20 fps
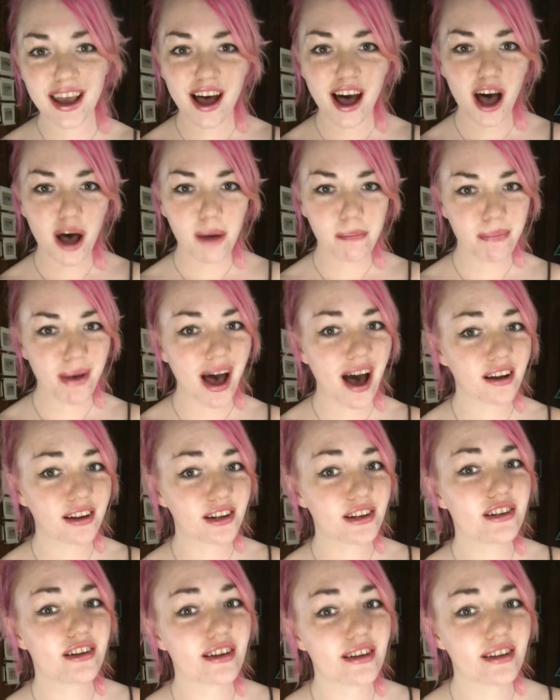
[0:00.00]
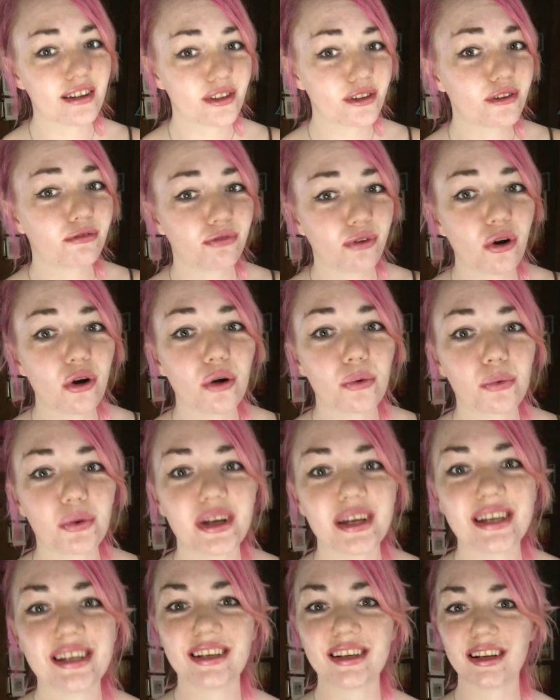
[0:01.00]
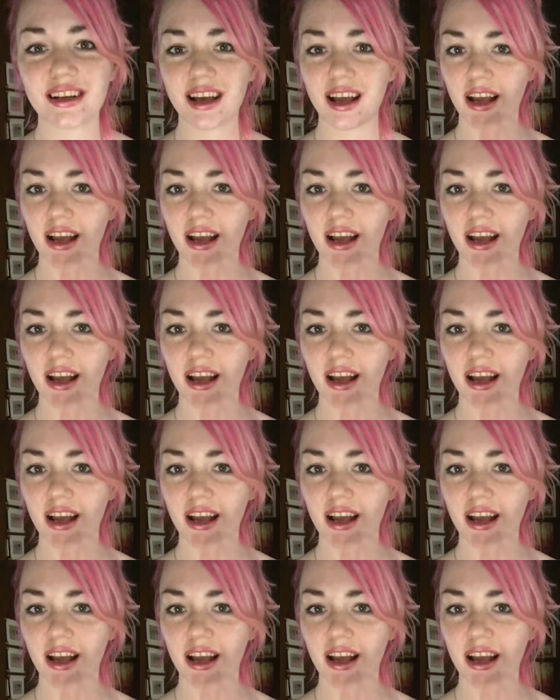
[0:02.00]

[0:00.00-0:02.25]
hop out another foreign.